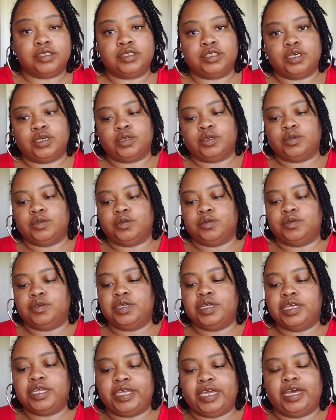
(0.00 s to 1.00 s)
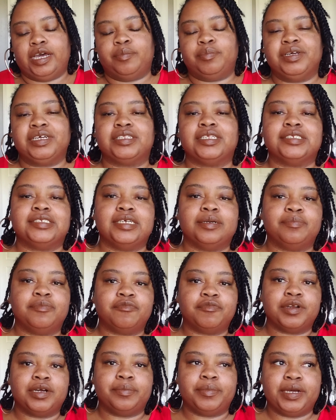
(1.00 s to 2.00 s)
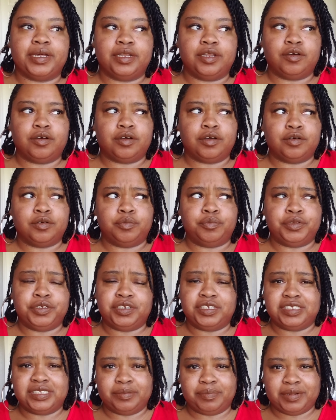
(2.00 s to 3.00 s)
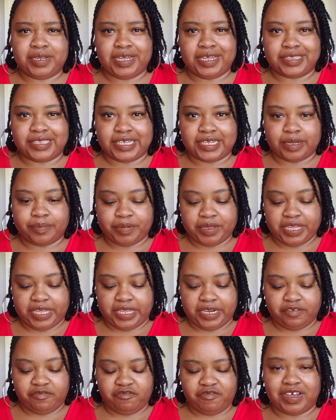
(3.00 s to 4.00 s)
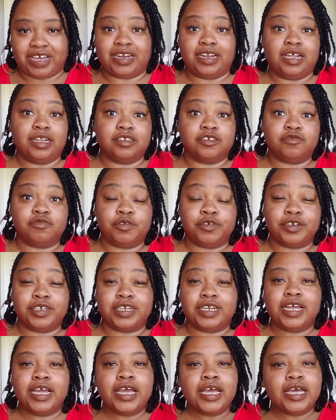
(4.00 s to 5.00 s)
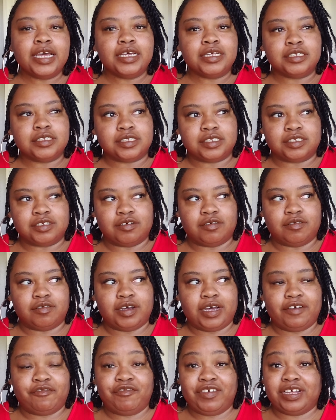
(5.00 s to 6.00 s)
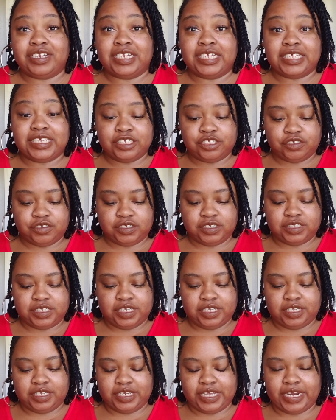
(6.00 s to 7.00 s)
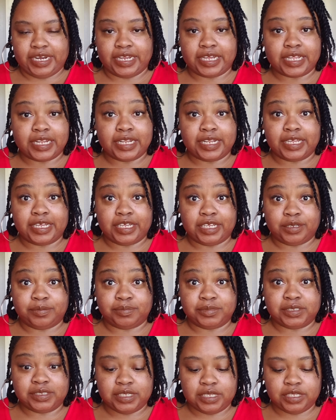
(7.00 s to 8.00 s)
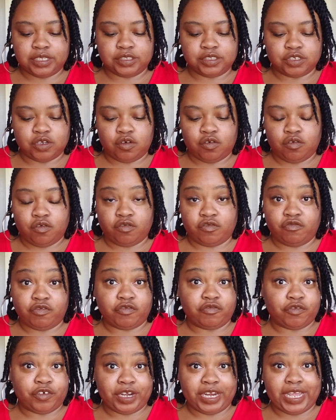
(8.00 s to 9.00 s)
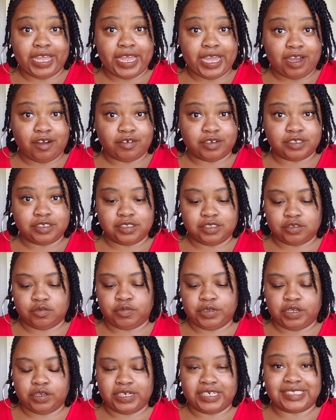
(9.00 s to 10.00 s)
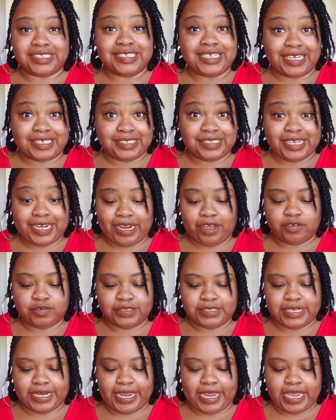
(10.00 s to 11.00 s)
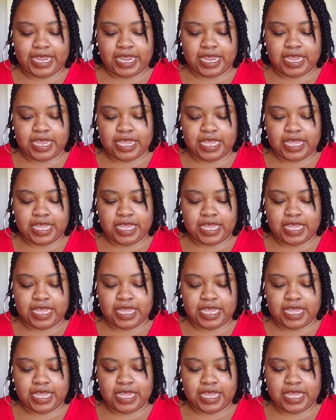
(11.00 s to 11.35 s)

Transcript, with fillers: So yeah, I picked this up from my local beauty supply. I think I paid $5 for it. So I found it interesting that it claims to hold for 48 hours. So we're gonna test that out today.